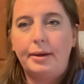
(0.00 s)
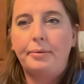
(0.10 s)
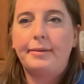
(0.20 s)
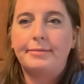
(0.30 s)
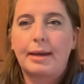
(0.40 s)

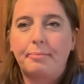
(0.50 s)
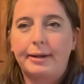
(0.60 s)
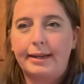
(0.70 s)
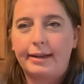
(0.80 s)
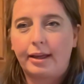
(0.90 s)
We've
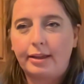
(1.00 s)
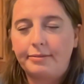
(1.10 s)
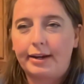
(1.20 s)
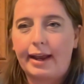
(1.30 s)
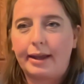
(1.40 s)
separated all of
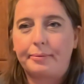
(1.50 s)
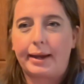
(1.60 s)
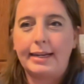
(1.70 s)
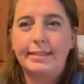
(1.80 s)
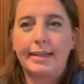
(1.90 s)
our egg
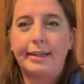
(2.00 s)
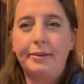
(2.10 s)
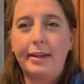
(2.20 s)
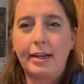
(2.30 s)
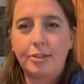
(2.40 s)
whites, and you
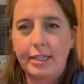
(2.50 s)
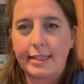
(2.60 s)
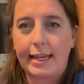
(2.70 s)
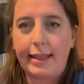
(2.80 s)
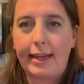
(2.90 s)
can actually
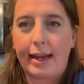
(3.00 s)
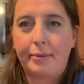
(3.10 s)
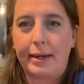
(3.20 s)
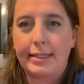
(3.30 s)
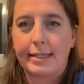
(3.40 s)
set the egg
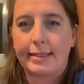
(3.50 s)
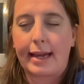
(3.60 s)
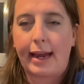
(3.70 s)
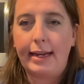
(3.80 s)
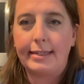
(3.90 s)
whites
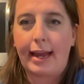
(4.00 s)
aside to